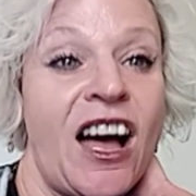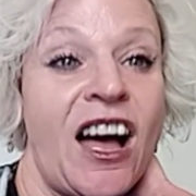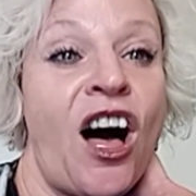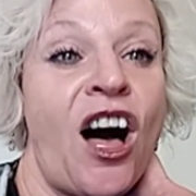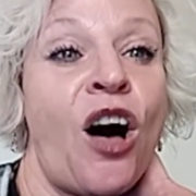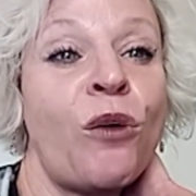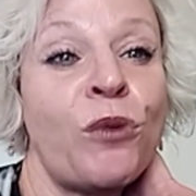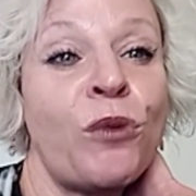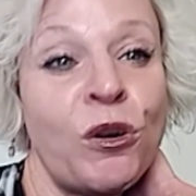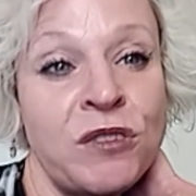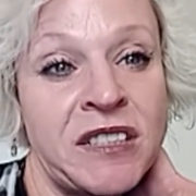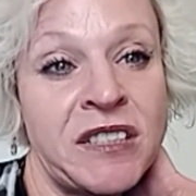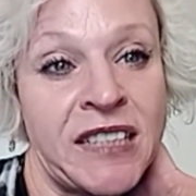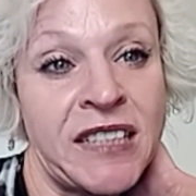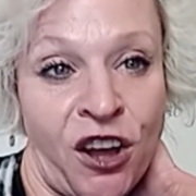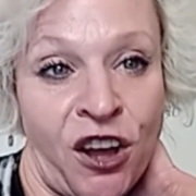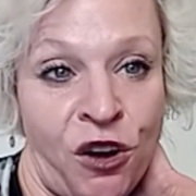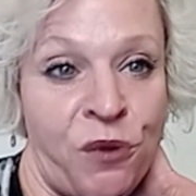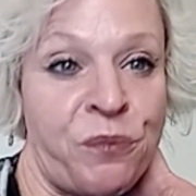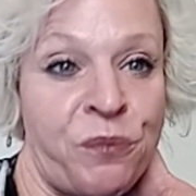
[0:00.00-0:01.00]
all roads lead
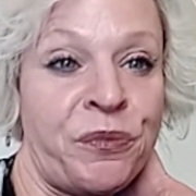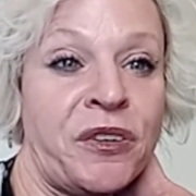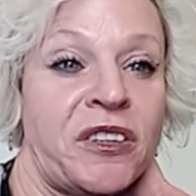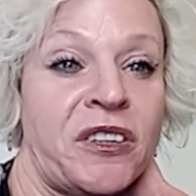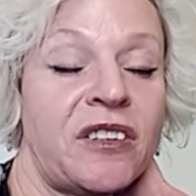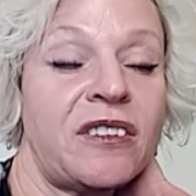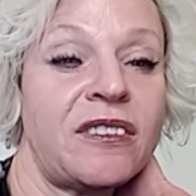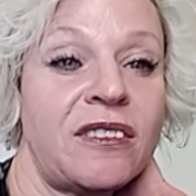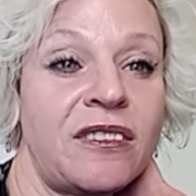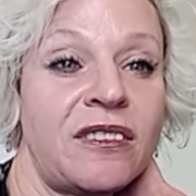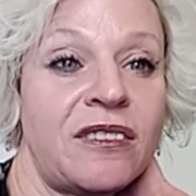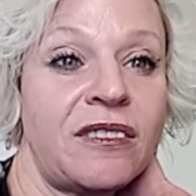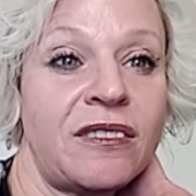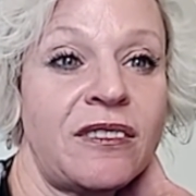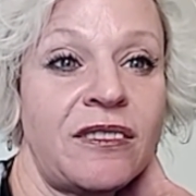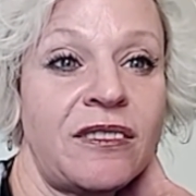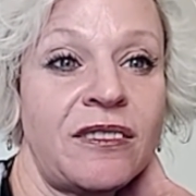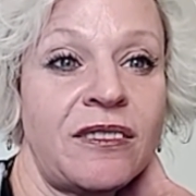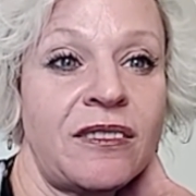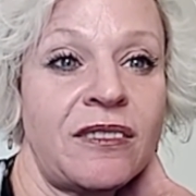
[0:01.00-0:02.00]
home.
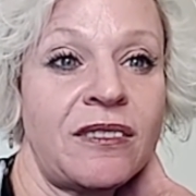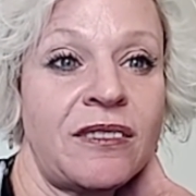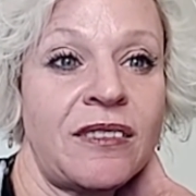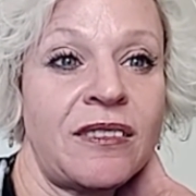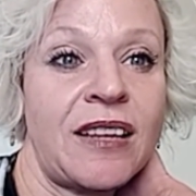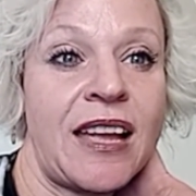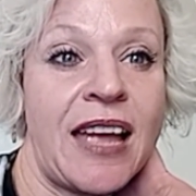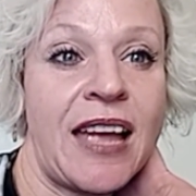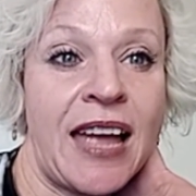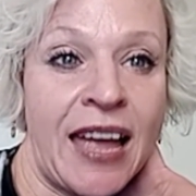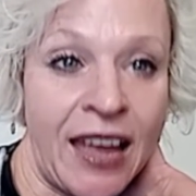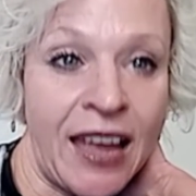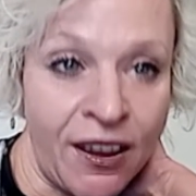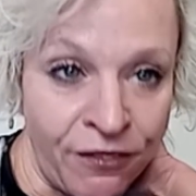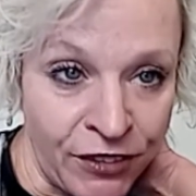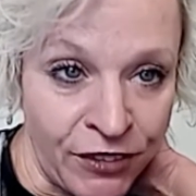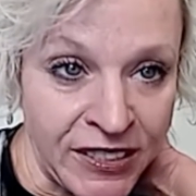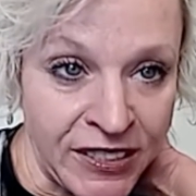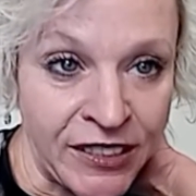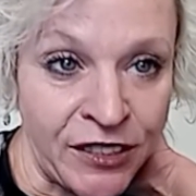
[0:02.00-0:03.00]

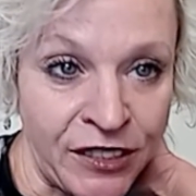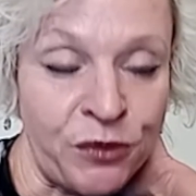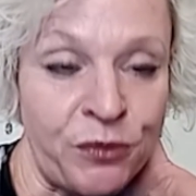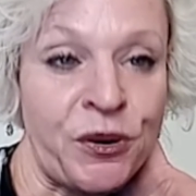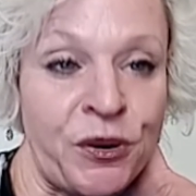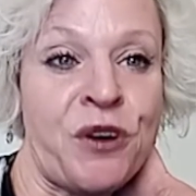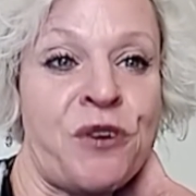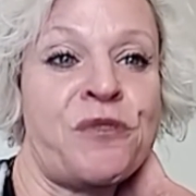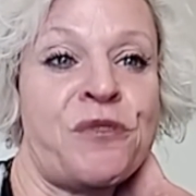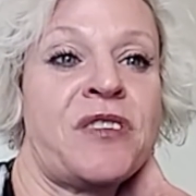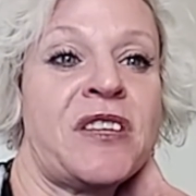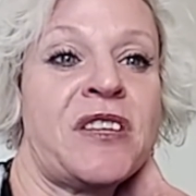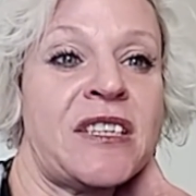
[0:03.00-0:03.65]
Every single road, the